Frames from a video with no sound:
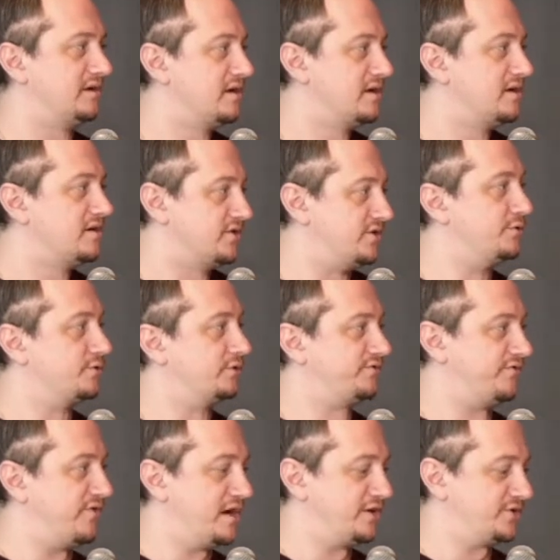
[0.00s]
you could
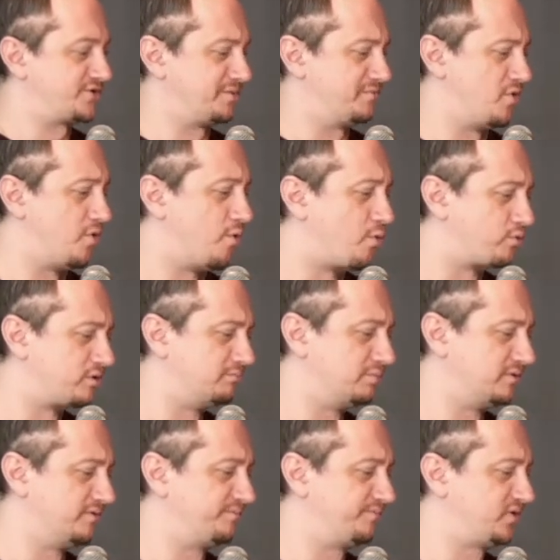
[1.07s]
find some
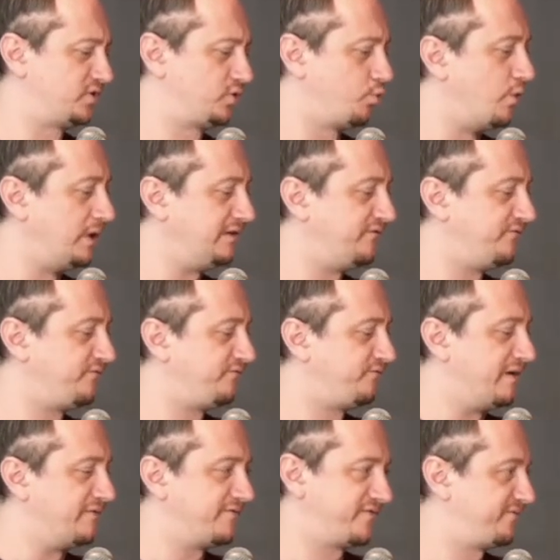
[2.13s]
horrible twenty
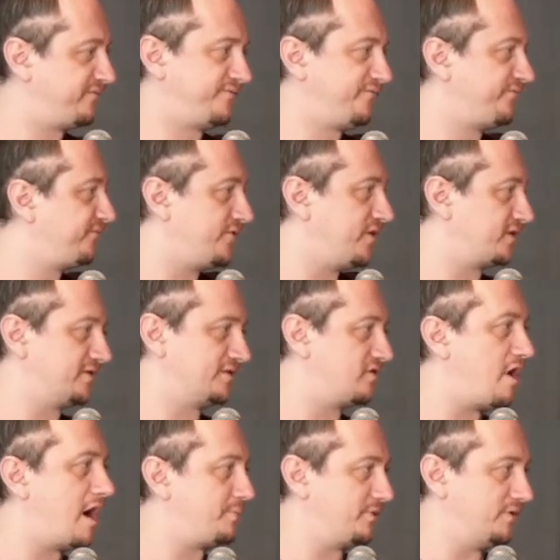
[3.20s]
fifth fucking
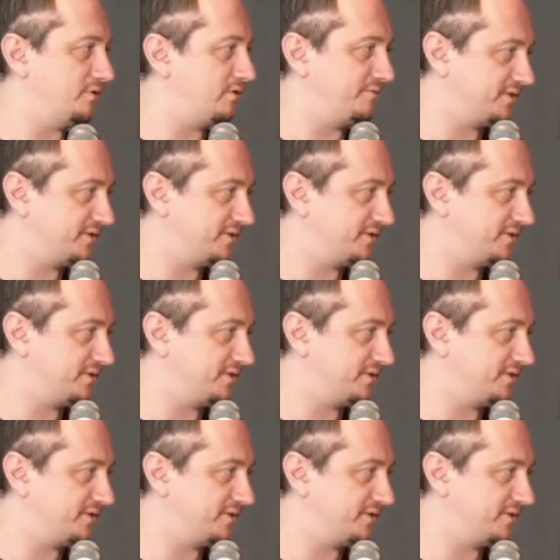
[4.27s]
copy of it